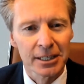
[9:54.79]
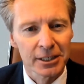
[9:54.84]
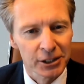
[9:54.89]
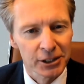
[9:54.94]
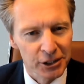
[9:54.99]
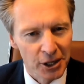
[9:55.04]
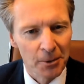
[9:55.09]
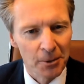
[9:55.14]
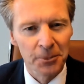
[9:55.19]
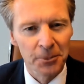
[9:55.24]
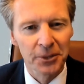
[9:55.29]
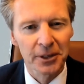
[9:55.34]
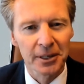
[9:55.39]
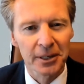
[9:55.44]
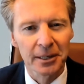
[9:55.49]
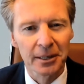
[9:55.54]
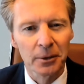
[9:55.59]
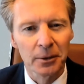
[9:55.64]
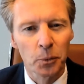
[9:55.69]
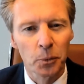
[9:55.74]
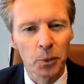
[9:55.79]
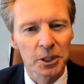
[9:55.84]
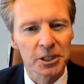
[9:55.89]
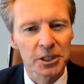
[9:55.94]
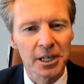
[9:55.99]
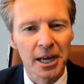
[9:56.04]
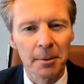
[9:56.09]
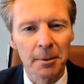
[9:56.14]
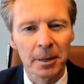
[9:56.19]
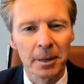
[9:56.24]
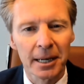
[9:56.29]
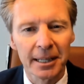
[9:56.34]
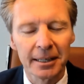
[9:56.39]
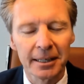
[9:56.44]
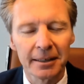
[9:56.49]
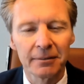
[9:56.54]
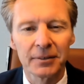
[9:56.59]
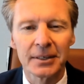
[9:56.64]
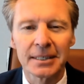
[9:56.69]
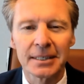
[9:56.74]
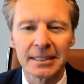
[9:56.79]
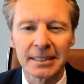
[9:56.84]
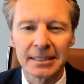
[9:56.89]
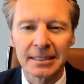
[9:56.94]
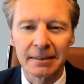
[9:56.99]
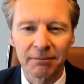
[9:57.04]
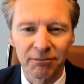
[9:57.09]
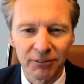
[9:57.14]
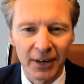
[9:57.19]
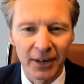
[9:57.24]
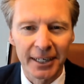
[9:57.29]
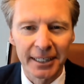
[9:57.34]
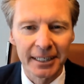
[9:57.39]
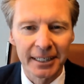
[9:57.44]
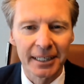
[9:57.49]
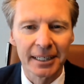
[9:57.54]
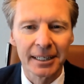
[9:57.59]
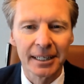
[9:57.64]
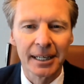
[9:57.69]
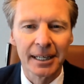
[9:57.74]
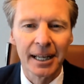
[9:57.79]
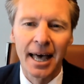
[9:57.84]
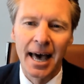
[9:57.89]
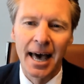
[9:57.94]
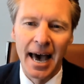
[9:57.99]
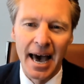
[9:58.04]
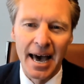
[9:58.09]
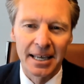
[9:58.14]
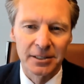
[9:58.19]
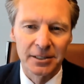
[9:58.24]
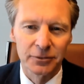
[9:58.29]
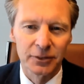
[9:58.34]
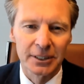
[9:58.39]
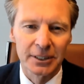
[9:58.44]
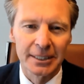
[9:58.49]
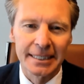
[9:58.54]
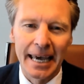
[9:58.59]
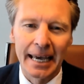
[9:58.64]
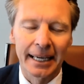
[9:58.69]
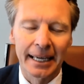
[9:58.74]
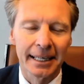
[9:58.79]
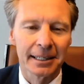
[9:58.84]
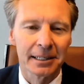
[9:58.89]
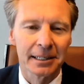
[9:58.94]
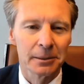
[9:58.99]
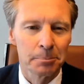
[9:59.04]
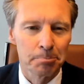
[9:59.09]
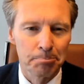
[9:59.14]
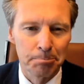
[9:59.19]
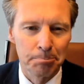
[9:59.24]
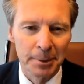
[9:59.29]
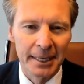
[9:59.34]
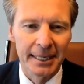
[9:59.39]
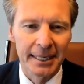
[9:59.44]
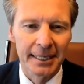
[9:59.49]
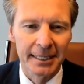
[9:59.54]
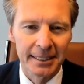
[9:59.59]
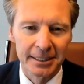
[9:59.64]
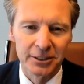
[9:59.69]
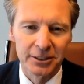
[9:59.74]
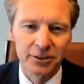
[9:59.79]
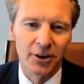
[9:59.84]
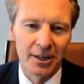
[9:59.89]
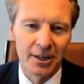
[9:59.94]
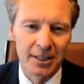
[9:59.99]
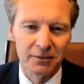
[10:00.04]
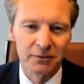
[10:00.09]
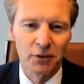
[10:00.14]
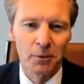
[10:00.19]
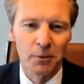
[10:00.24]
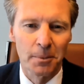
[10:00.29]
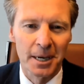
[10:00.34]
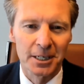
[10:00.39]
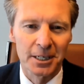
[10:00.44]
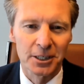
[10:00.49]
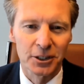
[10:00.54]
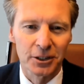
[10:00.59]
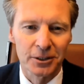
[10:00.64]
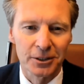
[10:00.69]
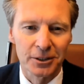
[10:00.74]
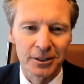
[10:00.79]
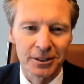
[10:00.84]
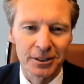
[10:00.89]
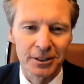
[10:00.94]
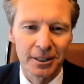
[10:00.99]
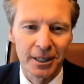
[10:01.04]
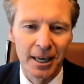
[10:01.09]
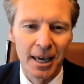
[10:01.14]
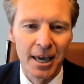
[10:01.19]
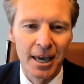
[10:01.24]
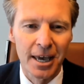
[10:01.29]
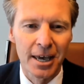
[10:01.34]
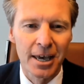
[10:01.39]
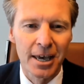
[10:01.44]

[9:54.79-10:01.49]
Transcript: something which I believe is vital as we tackle big transformations.